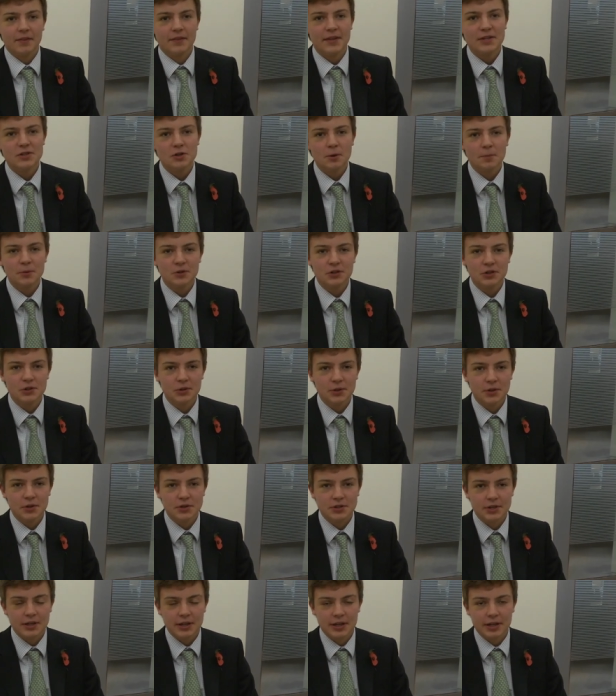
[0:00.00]
This
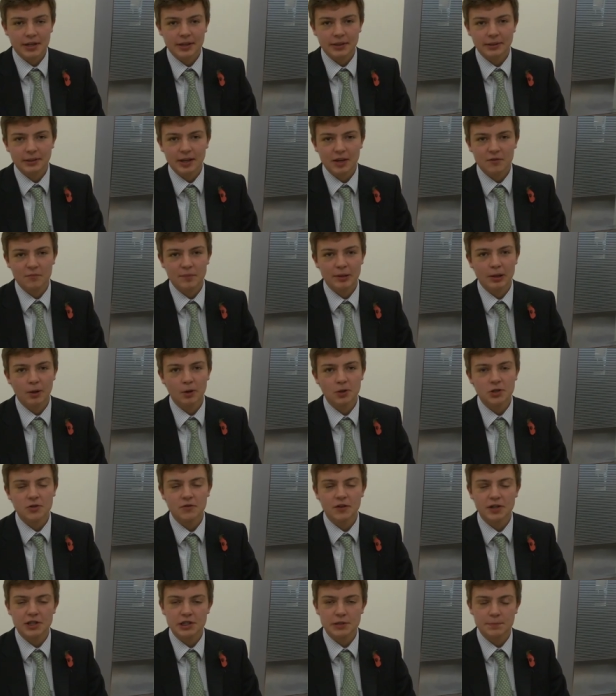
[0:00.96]
opportunity gave me
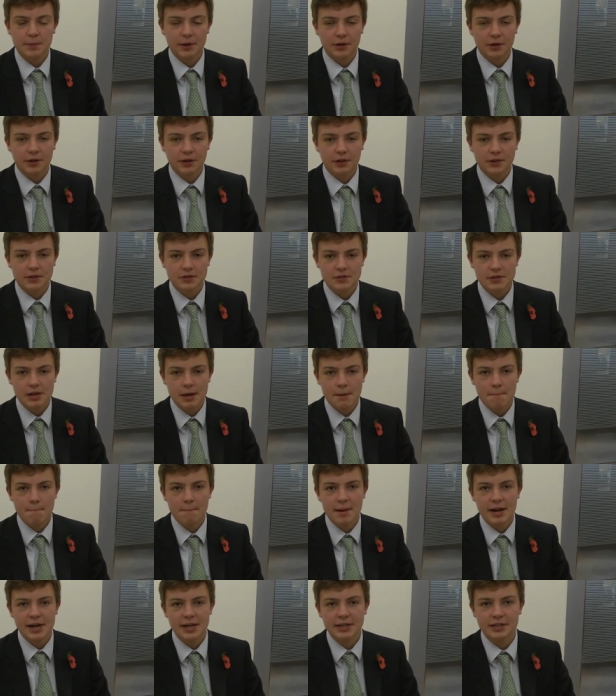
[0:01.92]
lots of experience
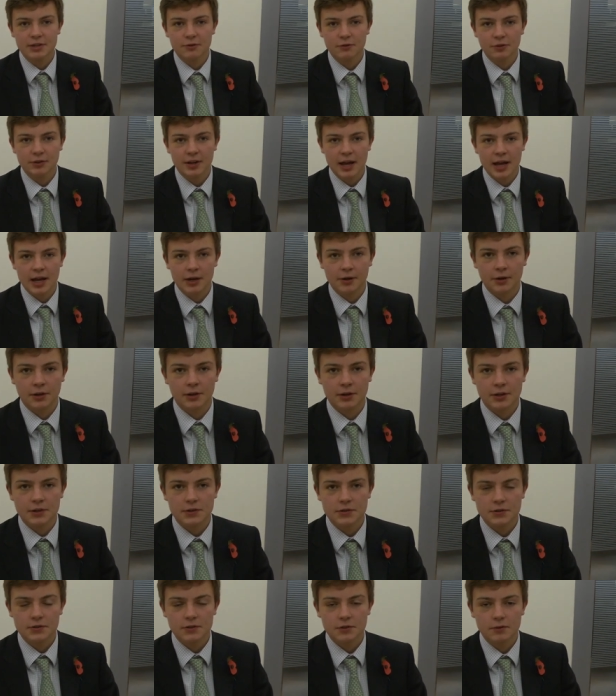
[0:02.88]
in many different
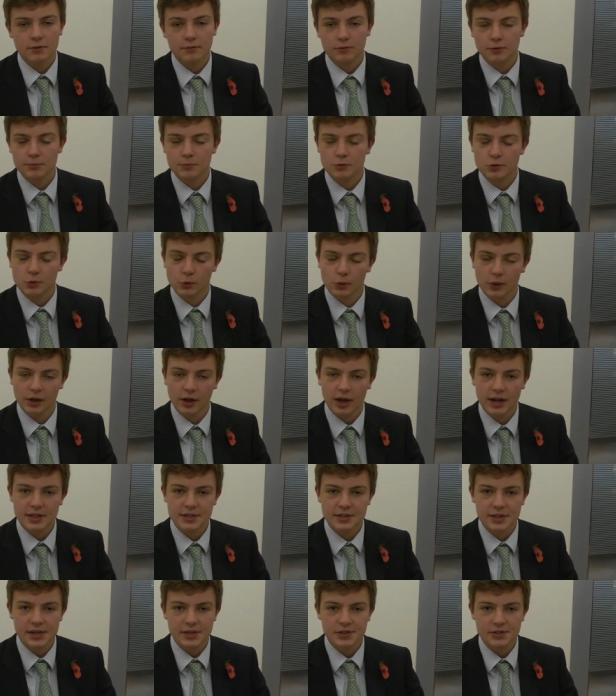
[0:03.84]
areas, from drawing
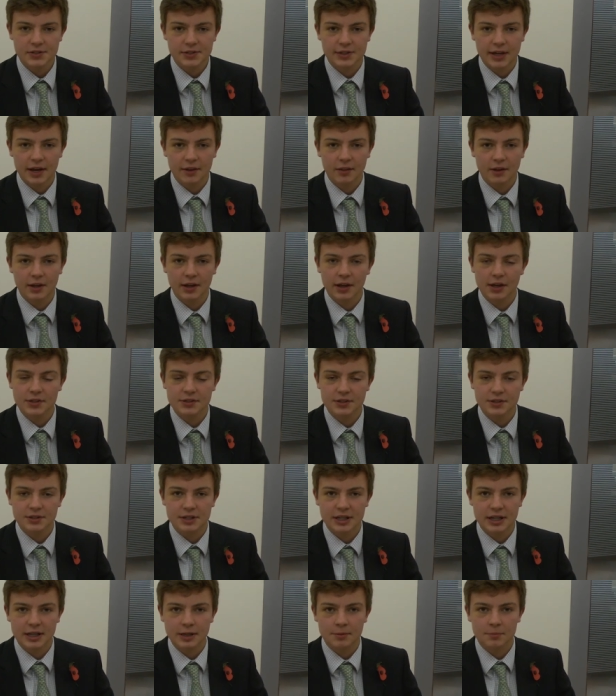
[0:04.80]
ideas together as a
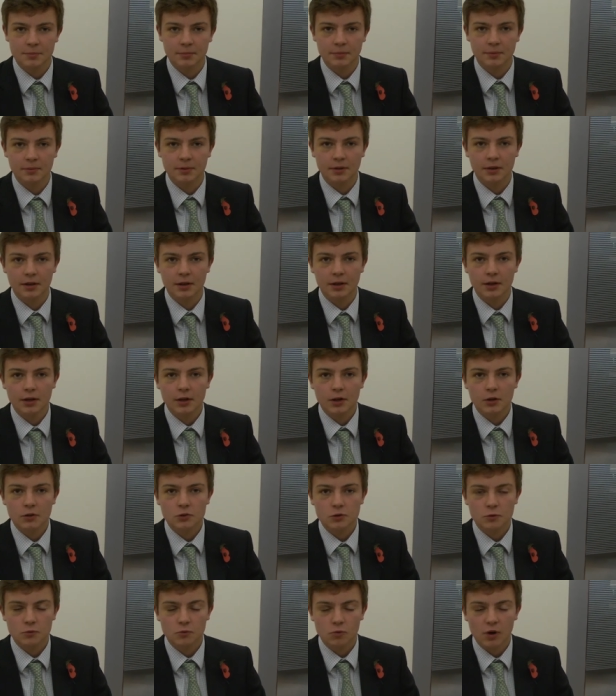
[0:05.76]
team,
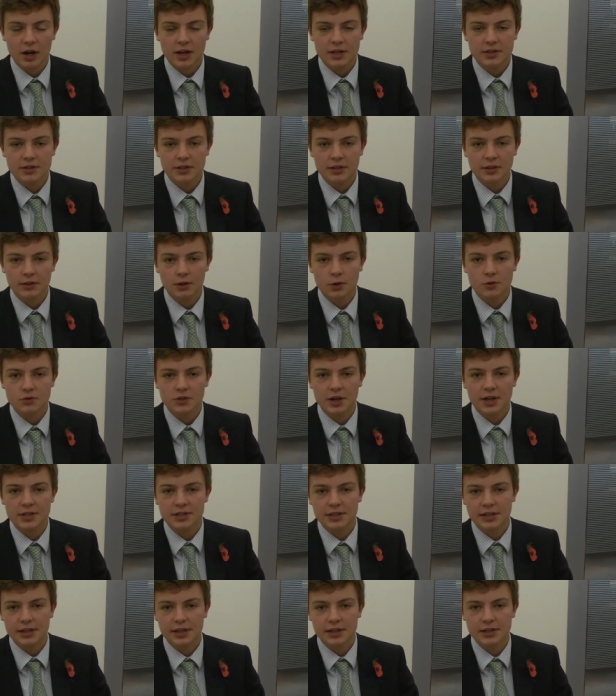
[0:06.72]
to writing those
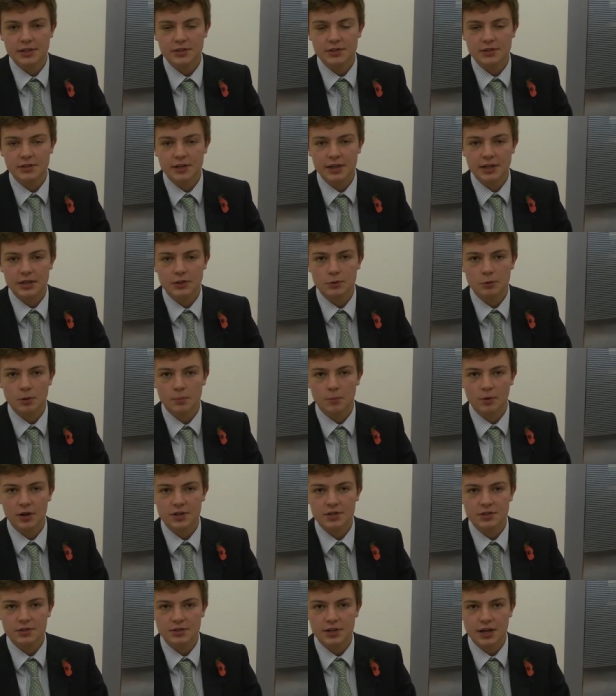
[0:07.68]
ideas into a
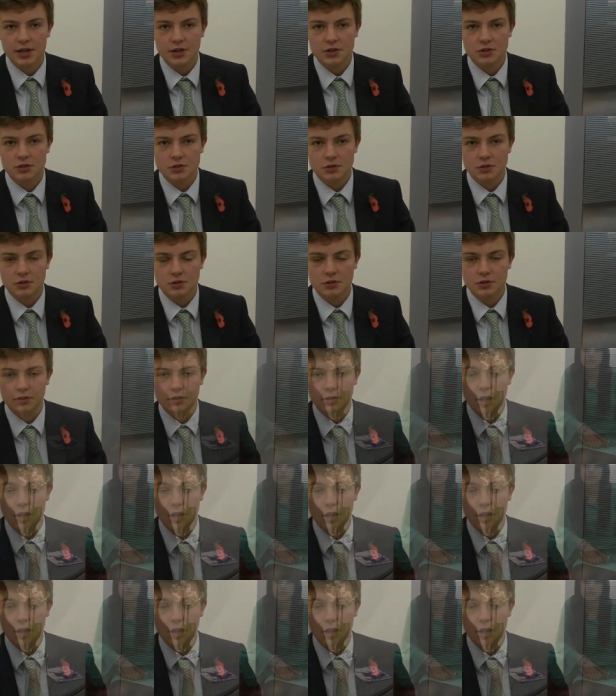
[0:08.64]
presentation